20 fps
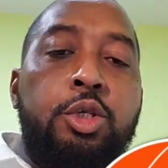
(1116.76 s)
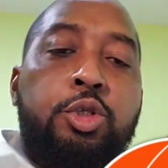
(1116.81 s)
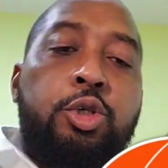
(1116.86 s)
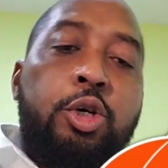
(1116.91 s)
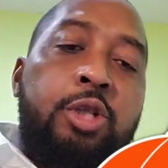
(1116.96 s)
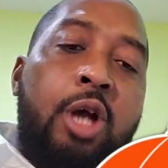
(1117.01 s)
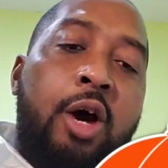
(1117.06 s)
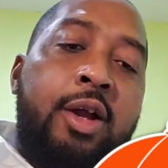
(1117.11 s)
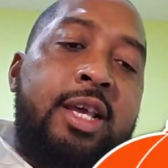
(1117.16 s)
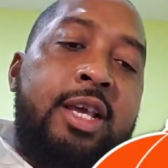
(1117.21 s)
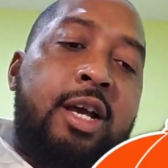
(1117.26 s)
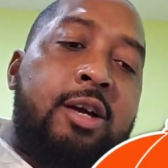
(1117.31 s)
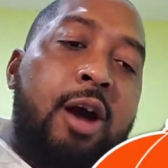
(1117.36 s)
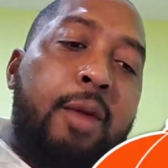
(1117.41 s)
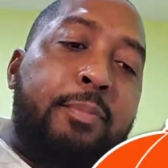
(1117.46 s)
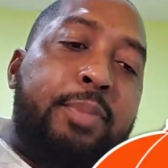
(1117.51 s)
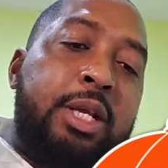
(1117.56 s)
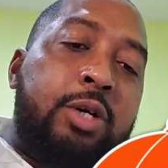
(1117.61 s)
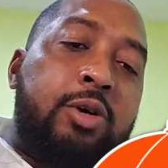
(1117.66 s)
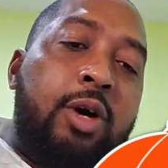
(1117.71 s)
So now there's a
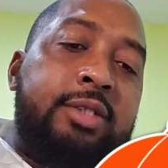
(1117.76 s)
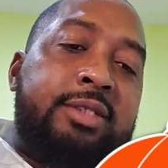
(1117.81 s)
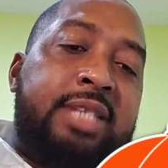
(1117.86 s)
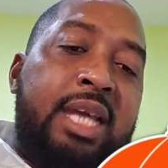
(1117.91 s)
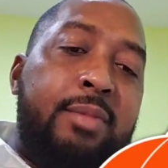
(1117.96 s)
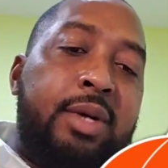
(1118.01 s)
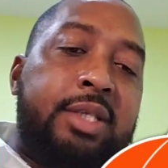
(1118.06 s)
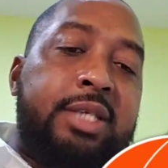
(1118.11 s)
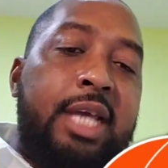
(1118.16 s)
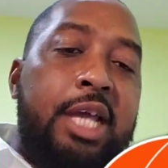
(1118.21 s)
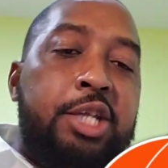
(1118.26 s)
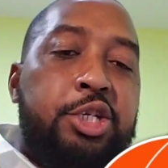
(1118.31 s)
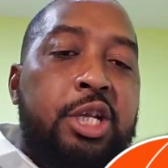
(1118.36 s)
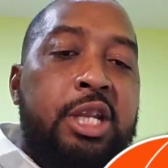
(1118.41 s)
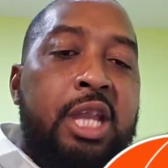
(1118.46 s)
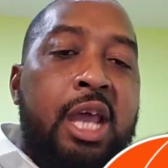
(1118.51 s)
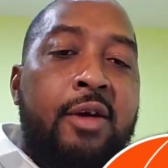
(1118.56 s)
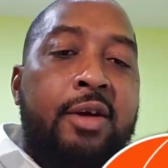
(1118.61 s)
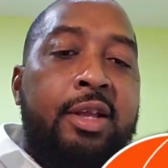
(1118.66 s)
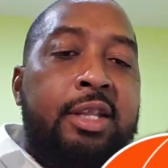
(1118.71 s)
company called Demos
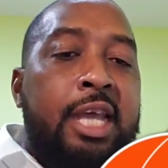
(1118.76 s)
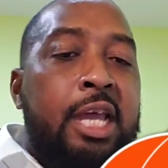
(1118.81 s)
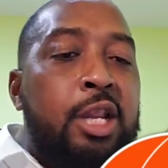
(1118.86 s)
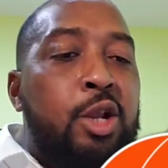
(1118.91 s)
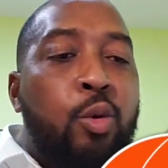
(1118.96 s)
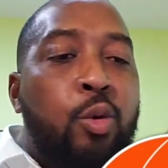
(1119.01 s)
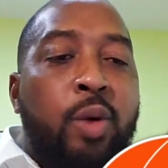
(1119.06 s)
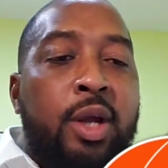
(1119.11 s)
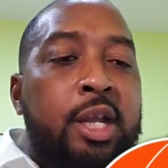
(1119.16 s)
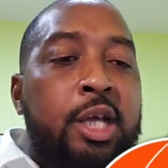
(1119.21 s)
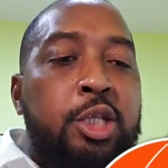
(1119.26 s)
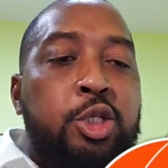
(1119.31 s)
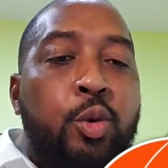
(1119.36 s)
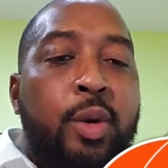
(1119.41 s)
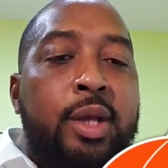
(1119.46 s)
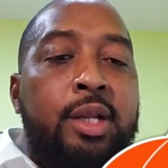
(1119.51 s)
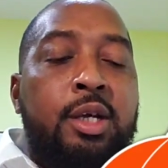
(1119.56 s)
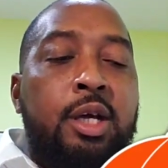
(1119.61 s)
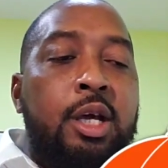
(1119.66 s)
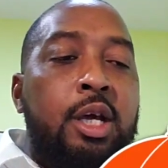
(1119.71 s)
Engineering. They know what they're
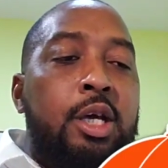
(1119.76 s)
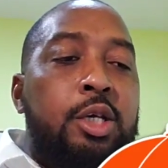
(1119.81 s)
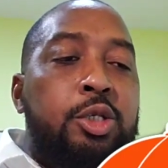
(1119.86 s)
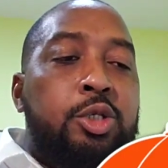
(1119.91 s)
doing.